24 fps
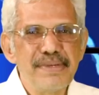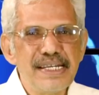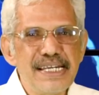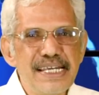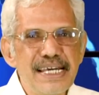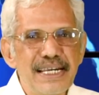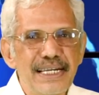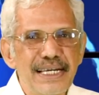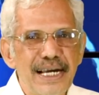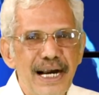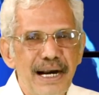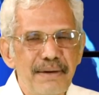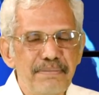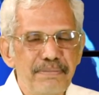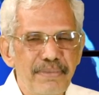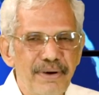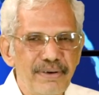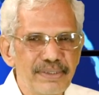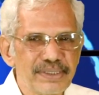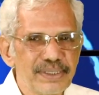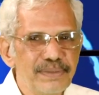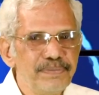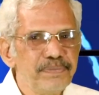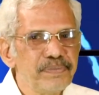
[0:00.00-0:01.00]
million
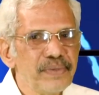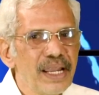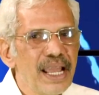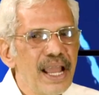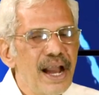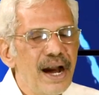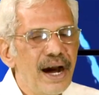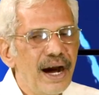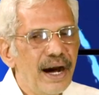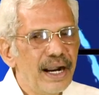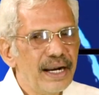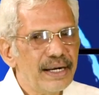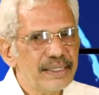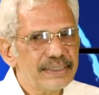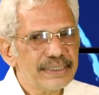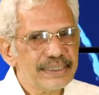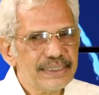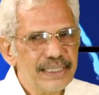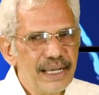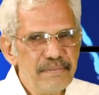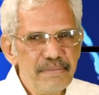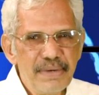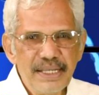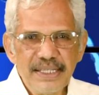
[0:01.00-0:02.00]
compounds.
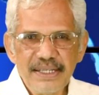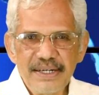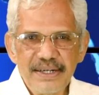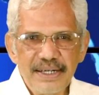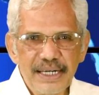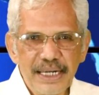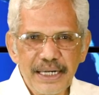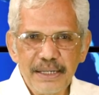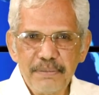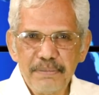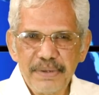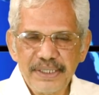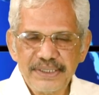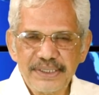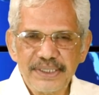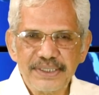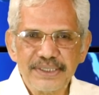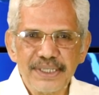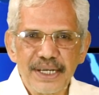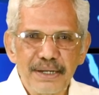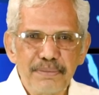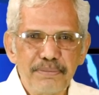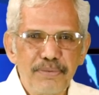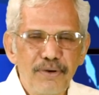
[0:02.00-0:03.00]
Some other
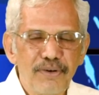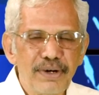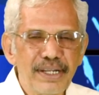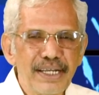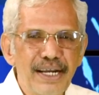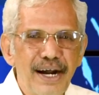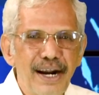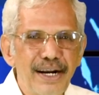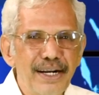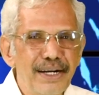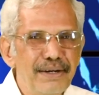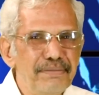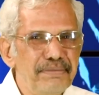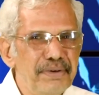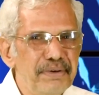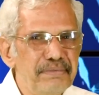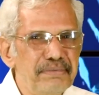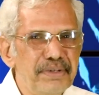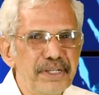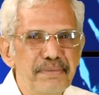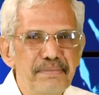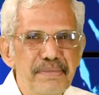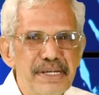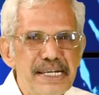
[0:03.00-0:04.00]
databases are reporting
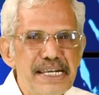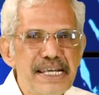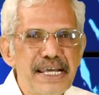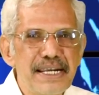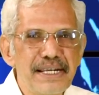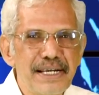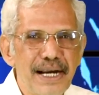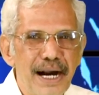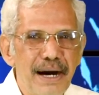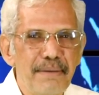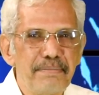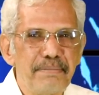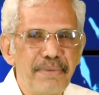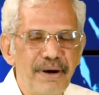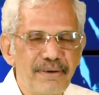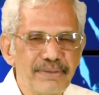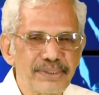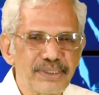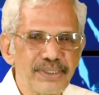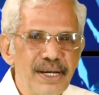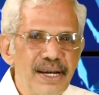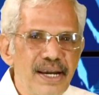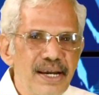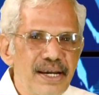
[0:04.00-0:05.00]
150 million
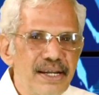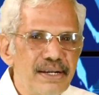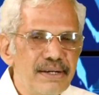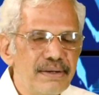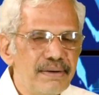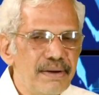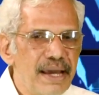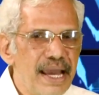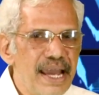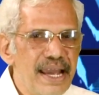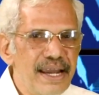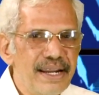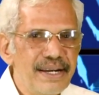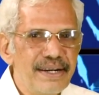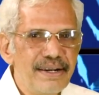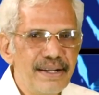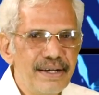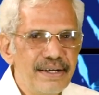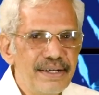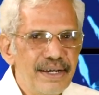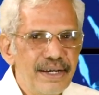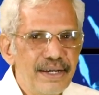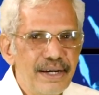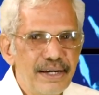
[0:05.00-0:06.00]
compounds, and
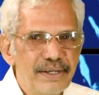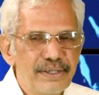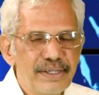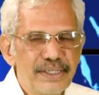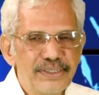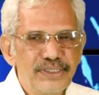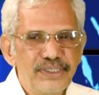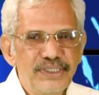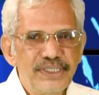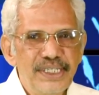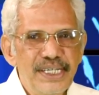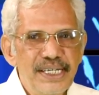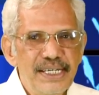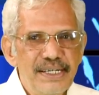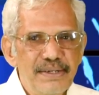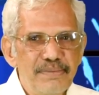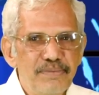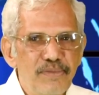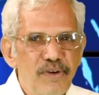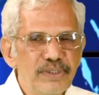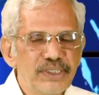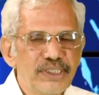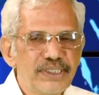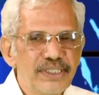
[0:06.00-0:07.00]
you can see
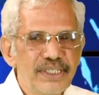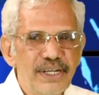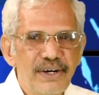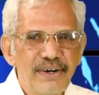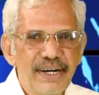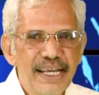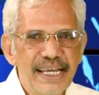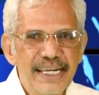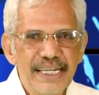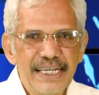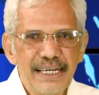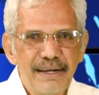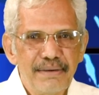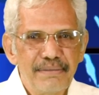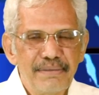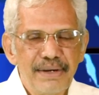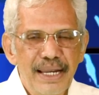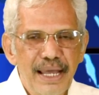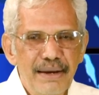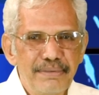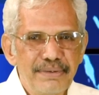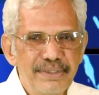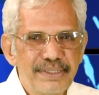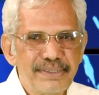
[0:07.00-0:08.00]
most of the organic
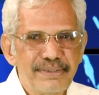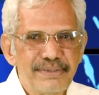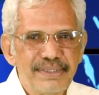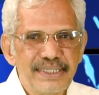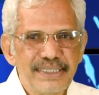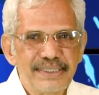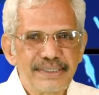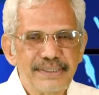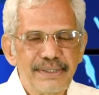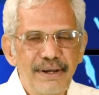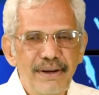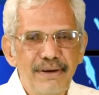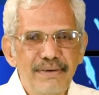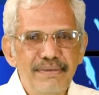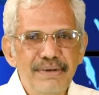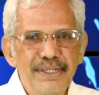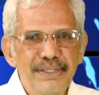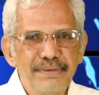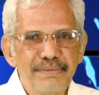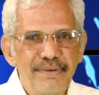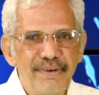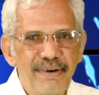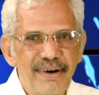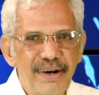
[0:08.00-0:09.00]
laboratories all over
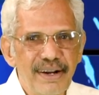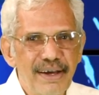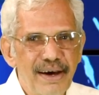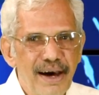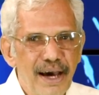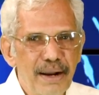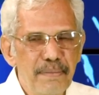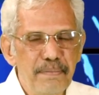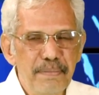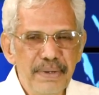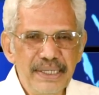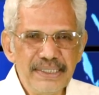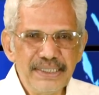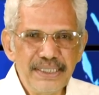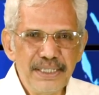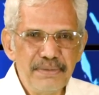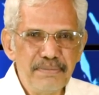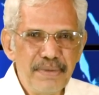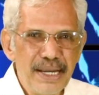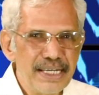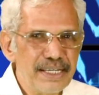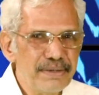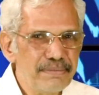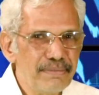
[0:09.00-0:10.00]
the world are busy
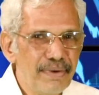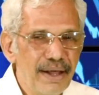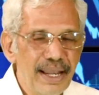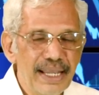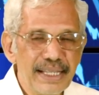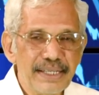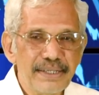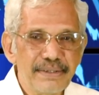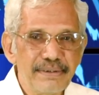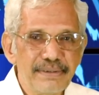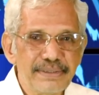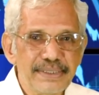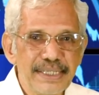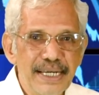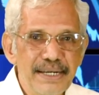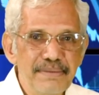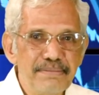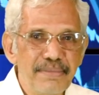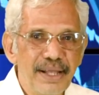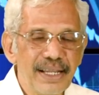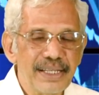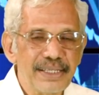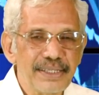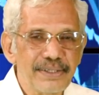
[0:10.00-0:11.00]
making molecules
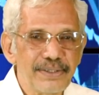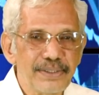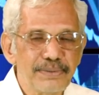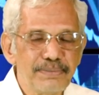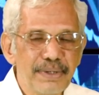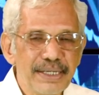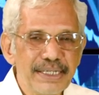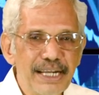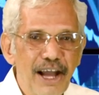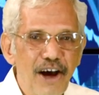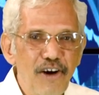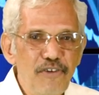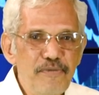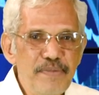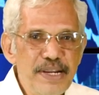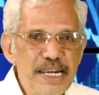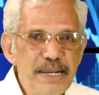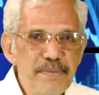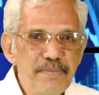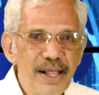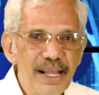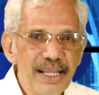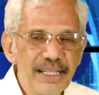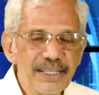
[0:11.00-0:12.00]
and molecules. But how
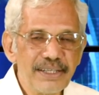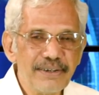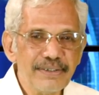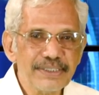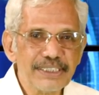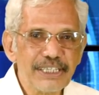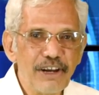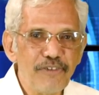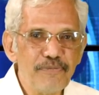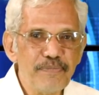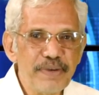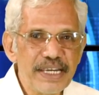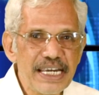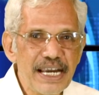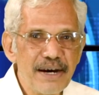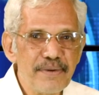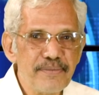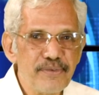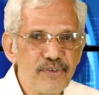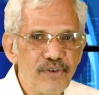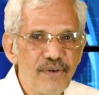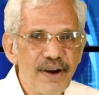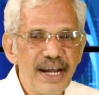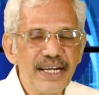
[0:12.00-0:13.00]
many molecules have
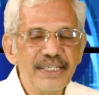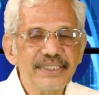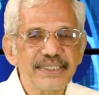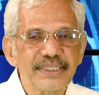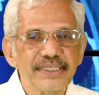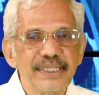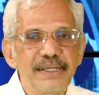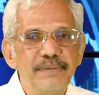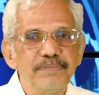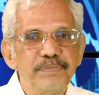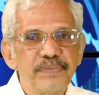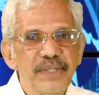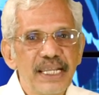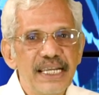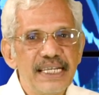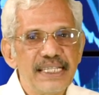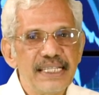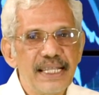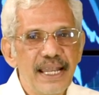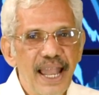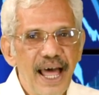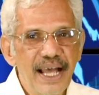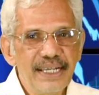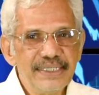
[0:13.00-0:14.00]
become drugs?
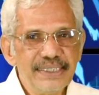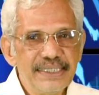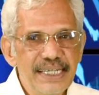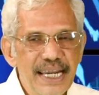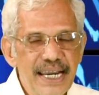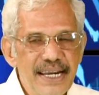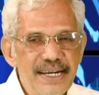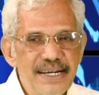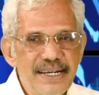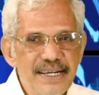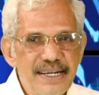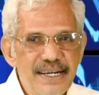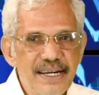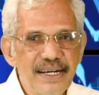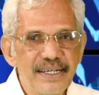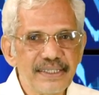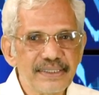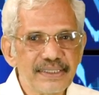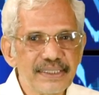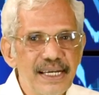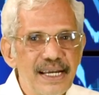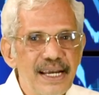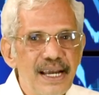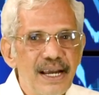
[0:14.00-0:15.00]
In the last 80
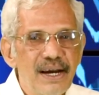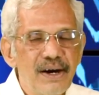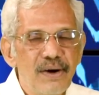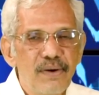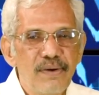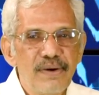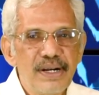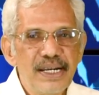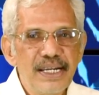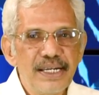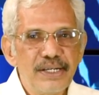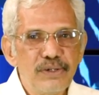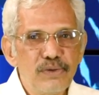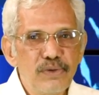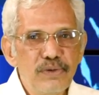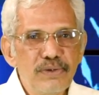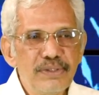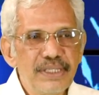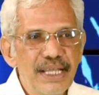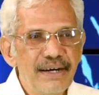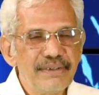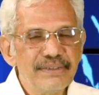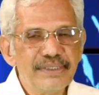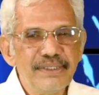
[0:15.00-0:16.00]
years, only
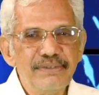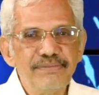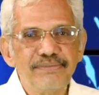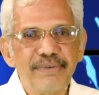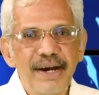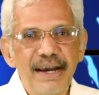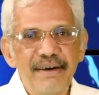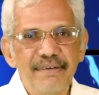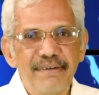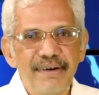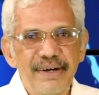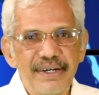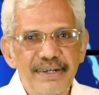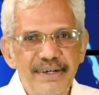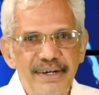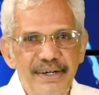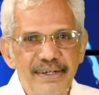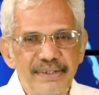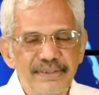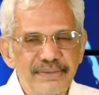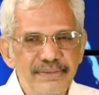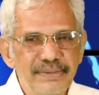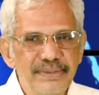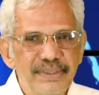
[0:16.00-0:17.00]

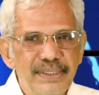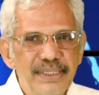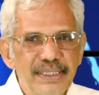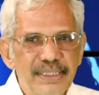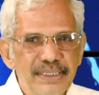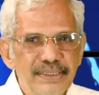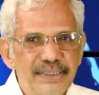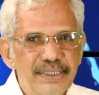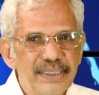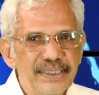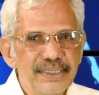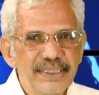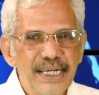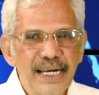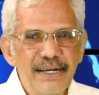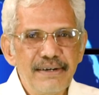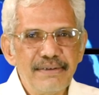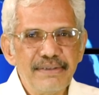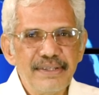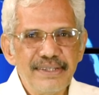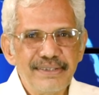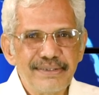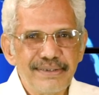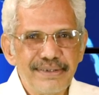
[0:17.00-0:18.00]
2,500, just 10
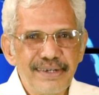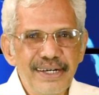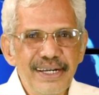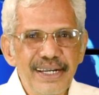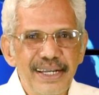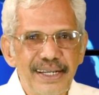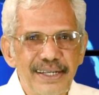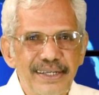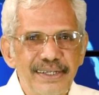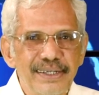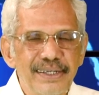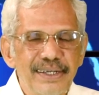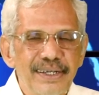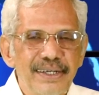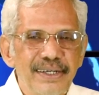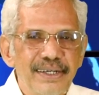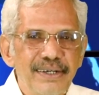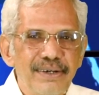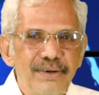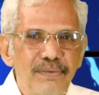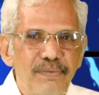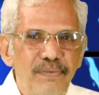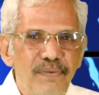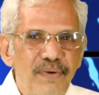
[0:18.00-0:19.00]
to the 3
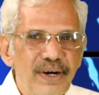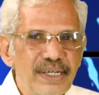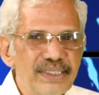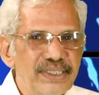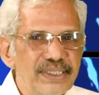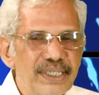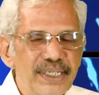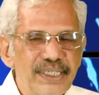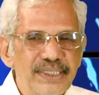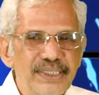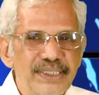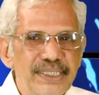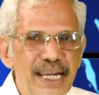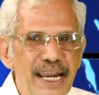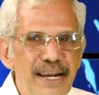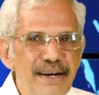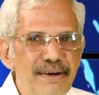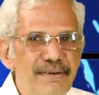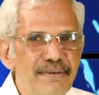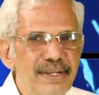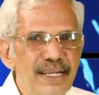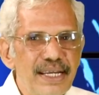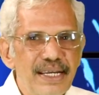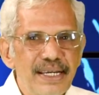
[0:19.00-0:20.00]
versus
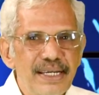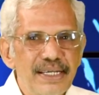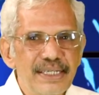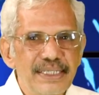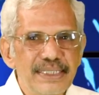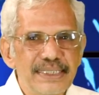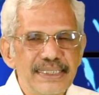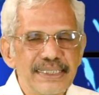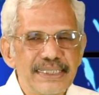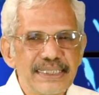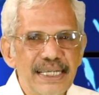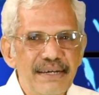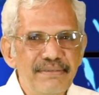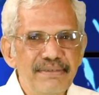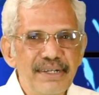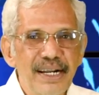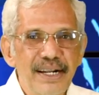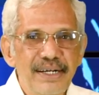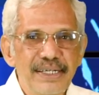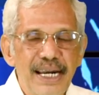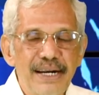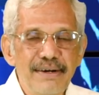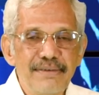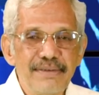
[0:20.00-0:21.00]
10 to the 7
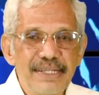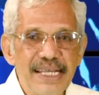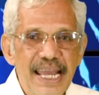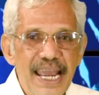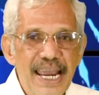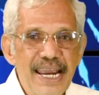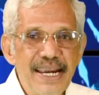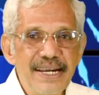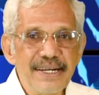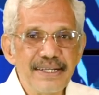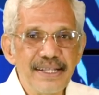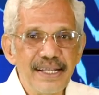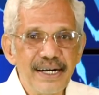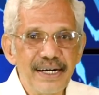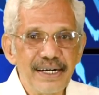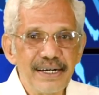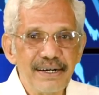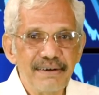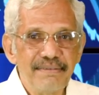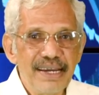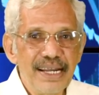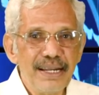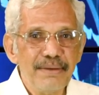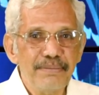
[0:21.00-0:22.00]
or 10 to the 8 that
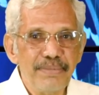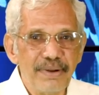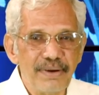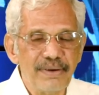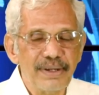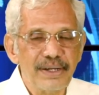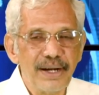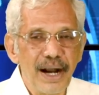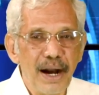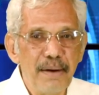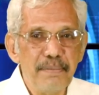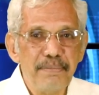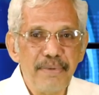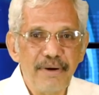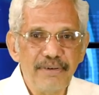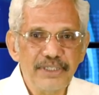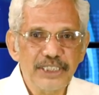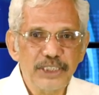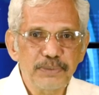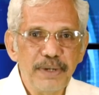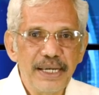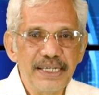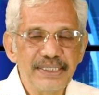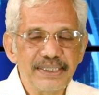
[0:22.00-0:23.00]
are available.
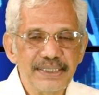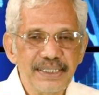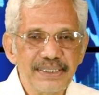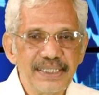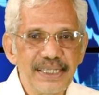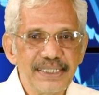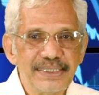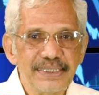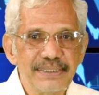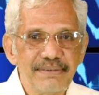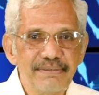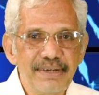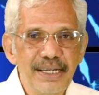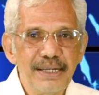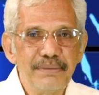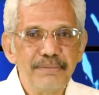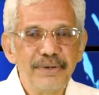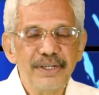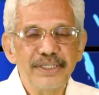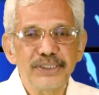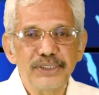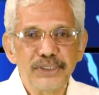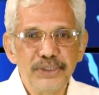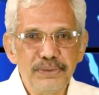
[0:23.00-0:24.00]
Compound space that's
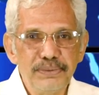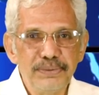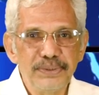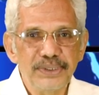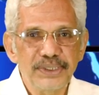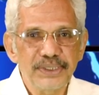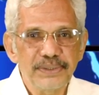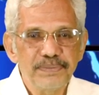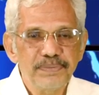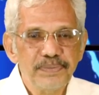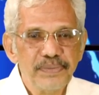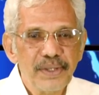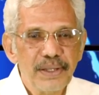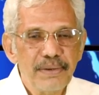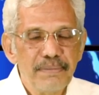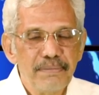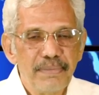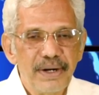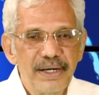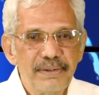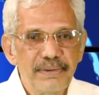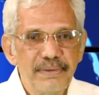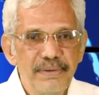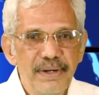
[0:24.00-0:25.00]
available is huge,
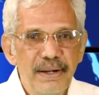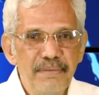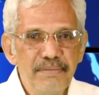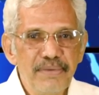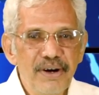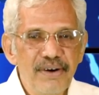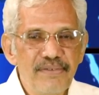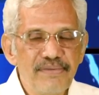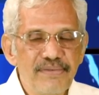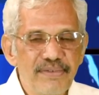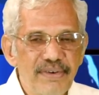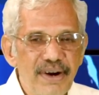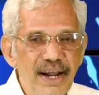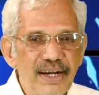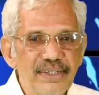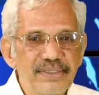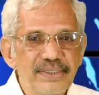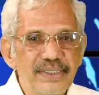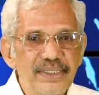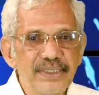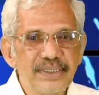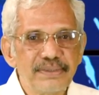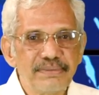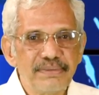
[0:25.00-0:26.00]
but number of
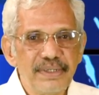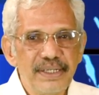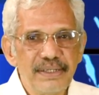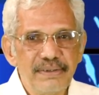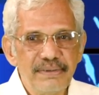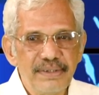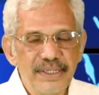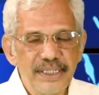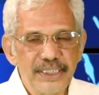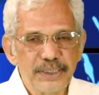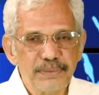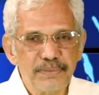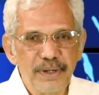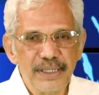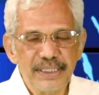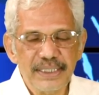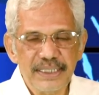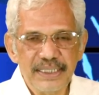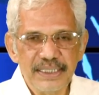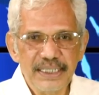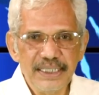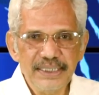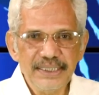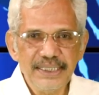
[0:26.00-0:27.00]
drugs is very, very small.
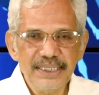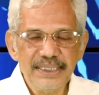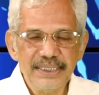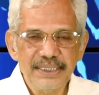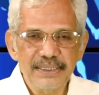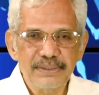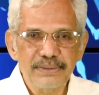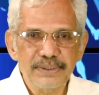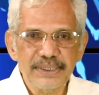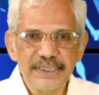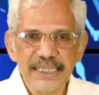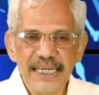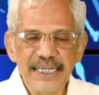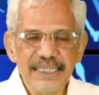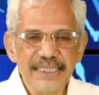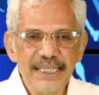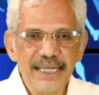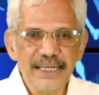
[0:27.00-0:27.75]
This is to say